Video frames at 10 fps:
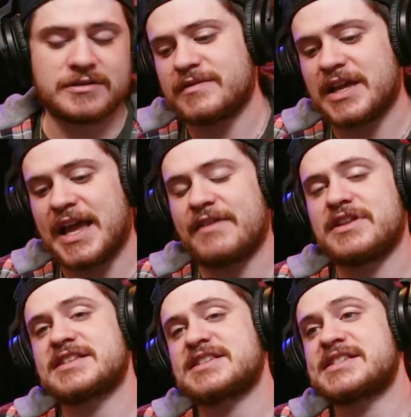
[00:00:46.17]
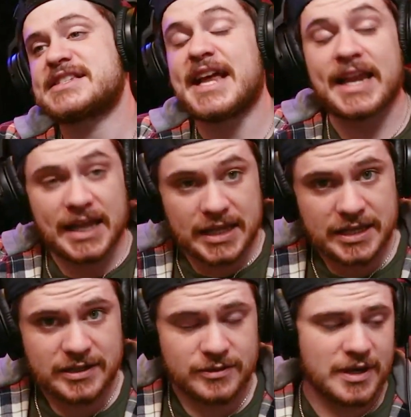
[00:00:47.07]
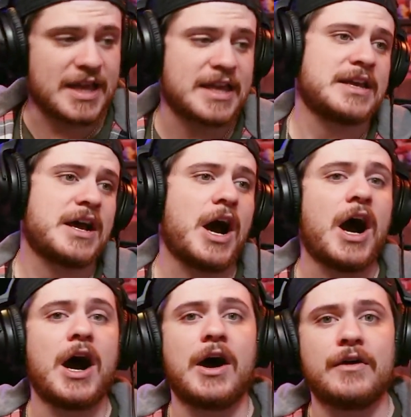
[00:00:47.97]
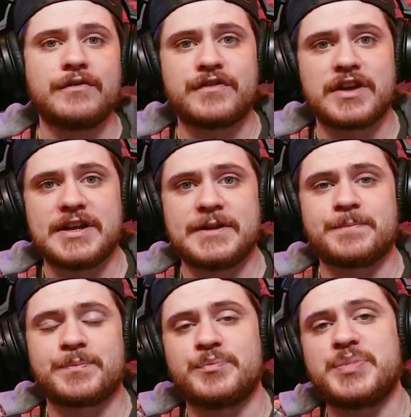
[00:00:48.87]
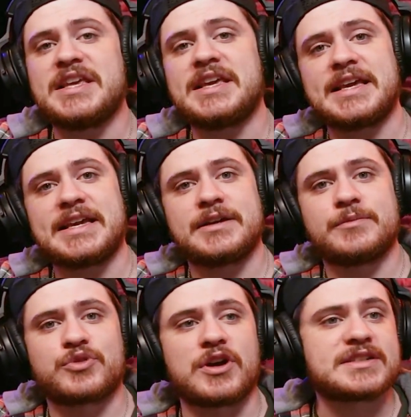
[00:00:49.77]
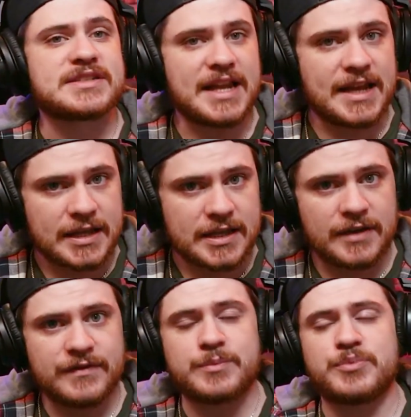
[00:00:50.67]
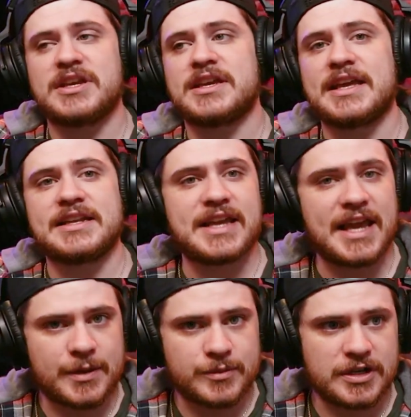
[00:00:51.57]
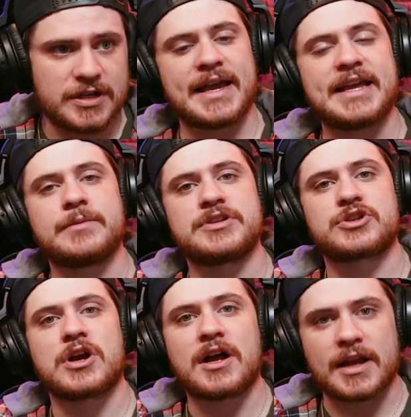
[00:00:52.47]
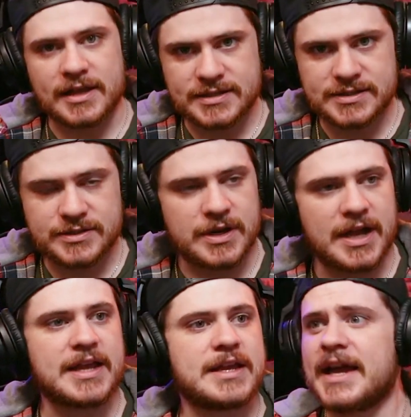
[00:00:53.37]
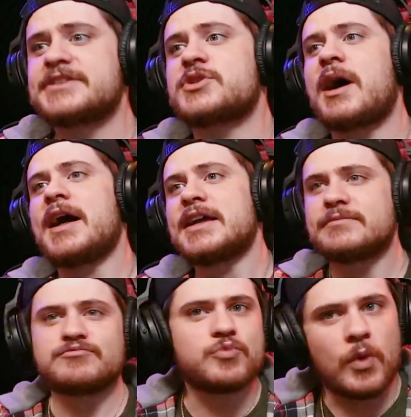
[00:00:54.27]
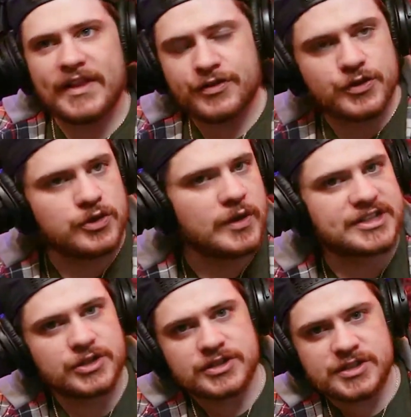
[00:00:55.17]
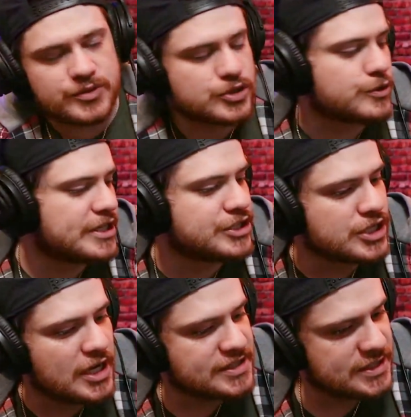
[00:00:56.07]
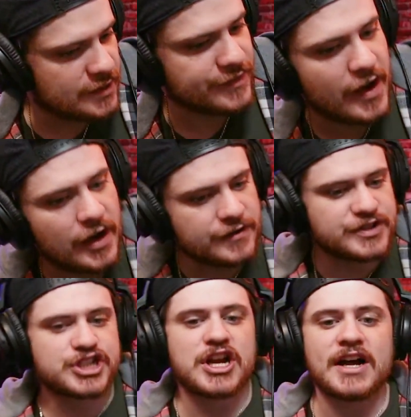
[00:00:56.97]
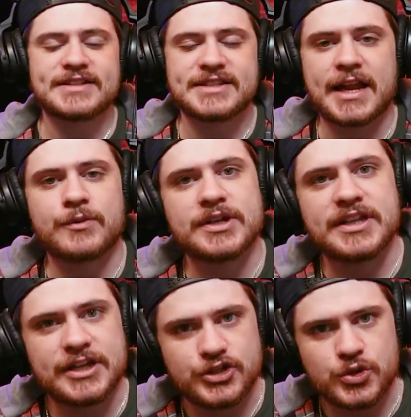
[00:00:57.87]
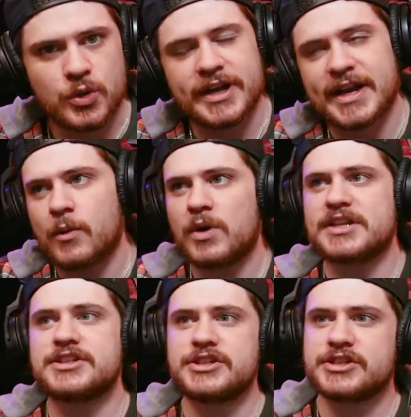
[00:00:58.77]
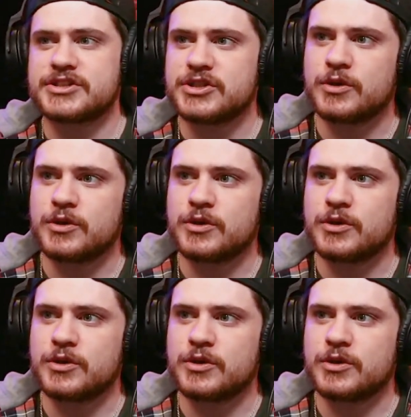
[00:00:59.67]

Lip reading: they have the aesthetic, right, of being prosthetic, of it being in camera animatronics, right? And so I took some screenshots of shots that I really enjoyed, and I wanted to just do